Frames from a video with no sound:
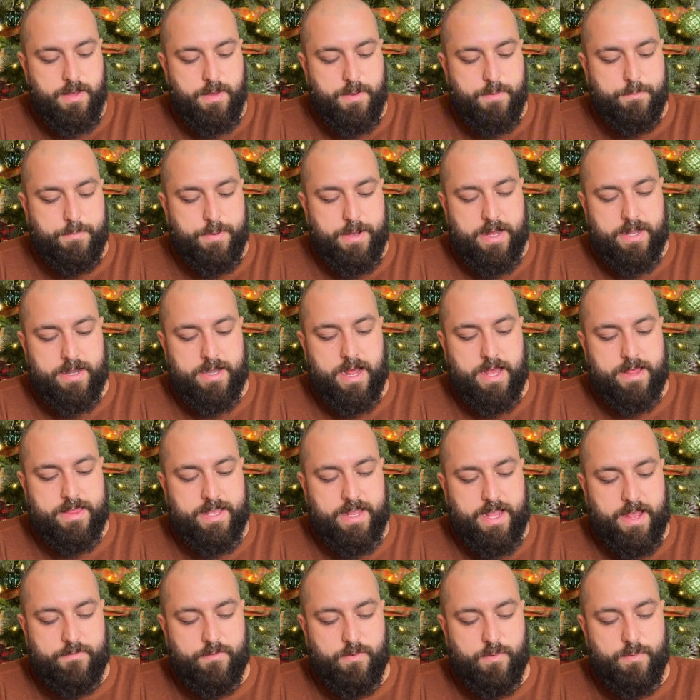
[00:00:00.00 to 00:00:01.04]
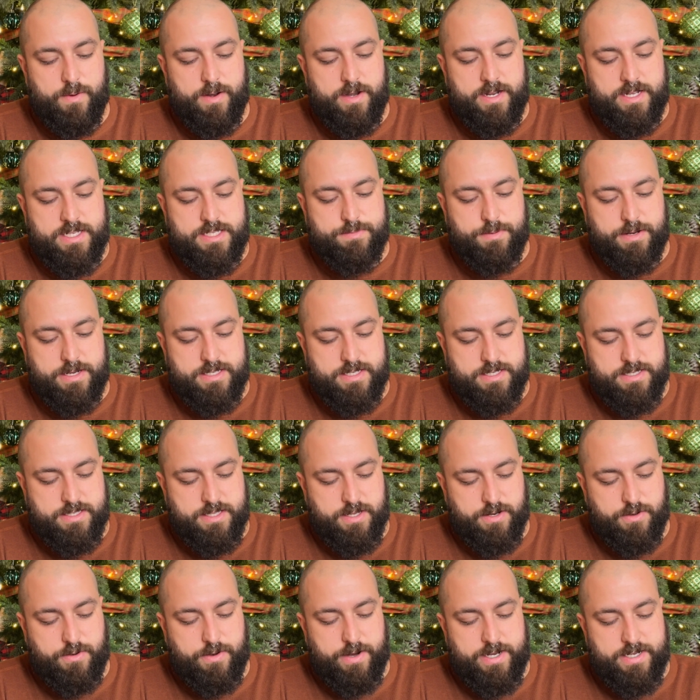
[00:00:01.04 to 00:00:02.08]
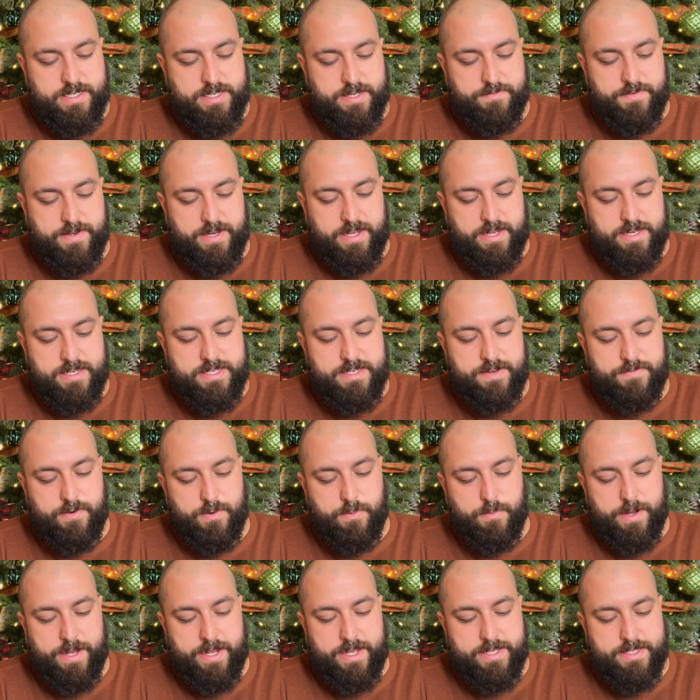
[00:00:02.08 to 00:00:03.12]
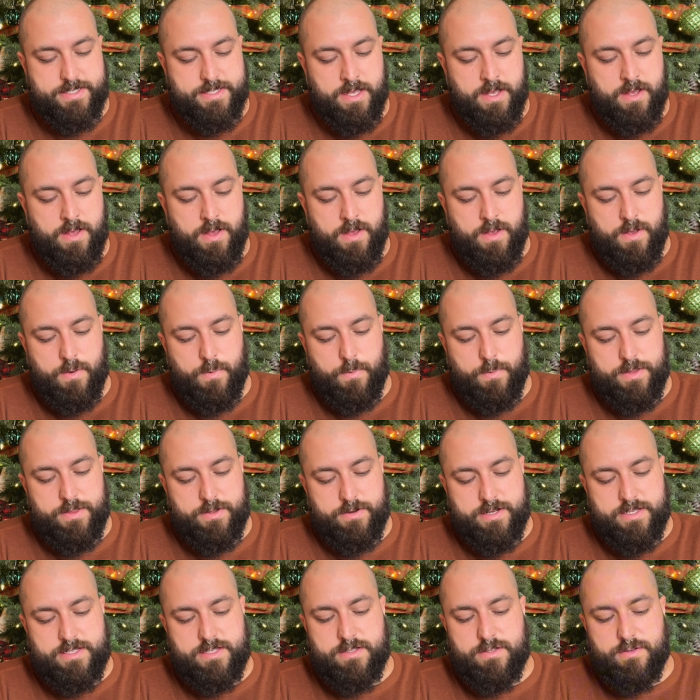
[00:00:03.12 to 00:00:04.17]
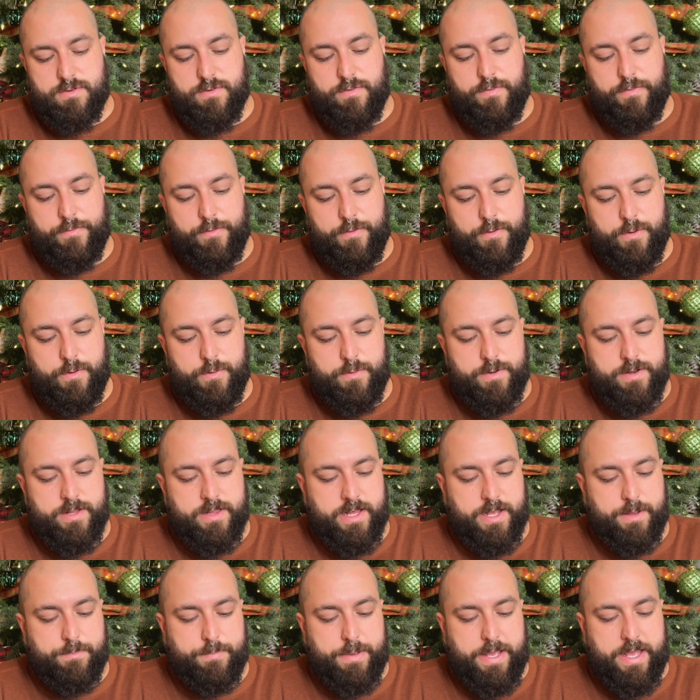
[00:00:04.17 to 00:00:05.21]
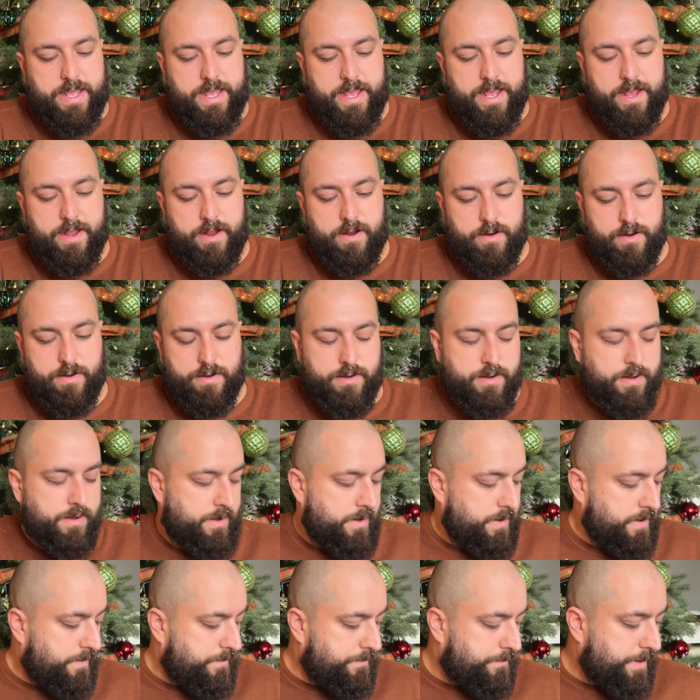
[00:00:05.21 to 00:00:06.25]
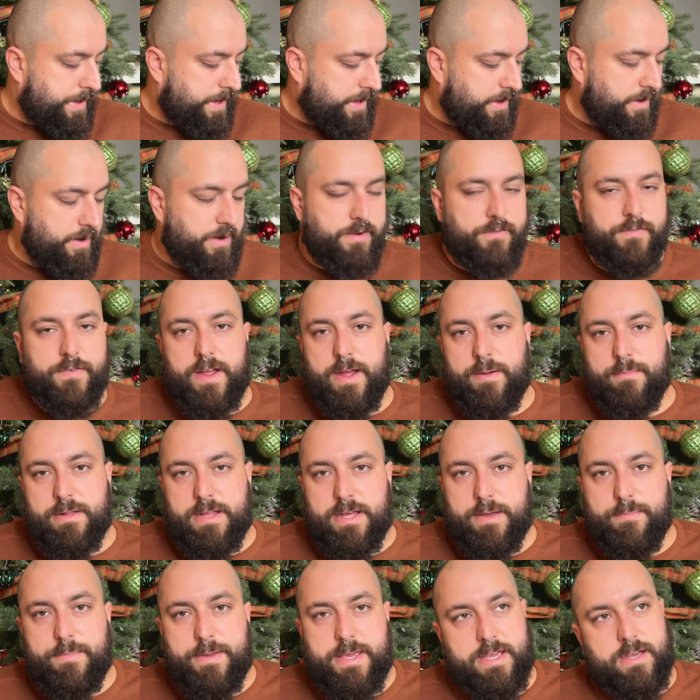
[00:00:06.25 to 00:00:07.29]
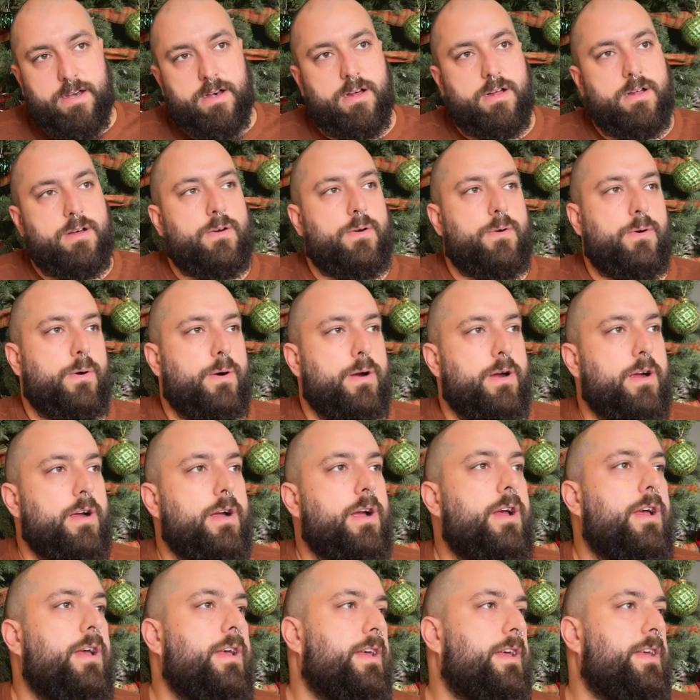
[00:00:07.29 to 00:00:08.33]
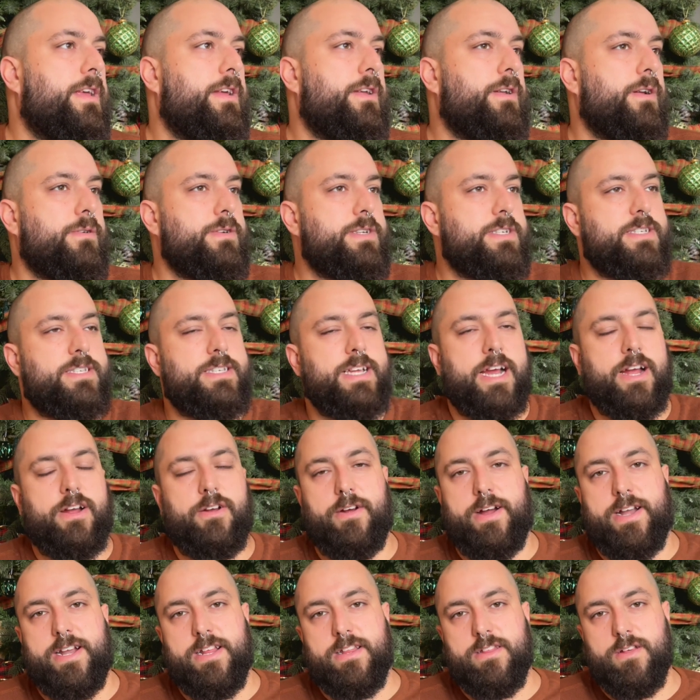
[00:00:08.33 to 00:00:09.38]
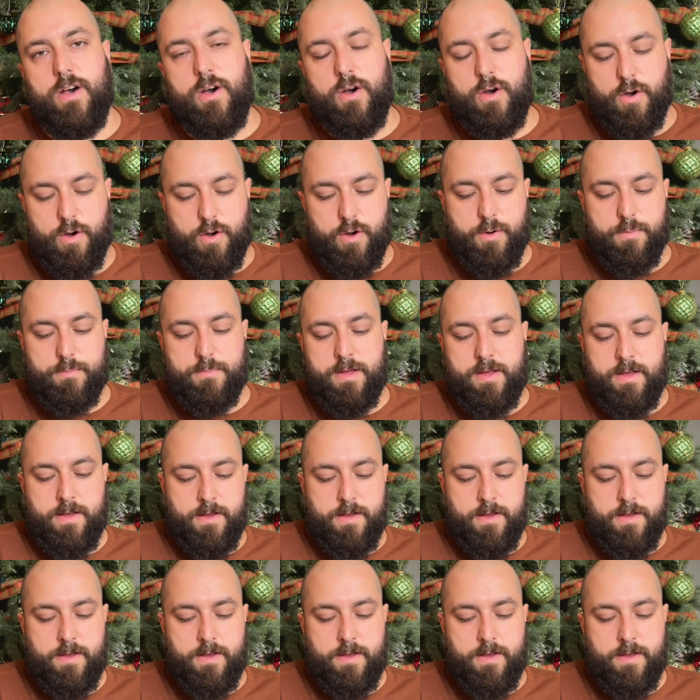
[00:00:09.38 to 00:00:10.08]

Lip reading: But I think everyone expresses their creativity in different ways, whether it's through food, like baking or making your family a meal, or, just decorating the home,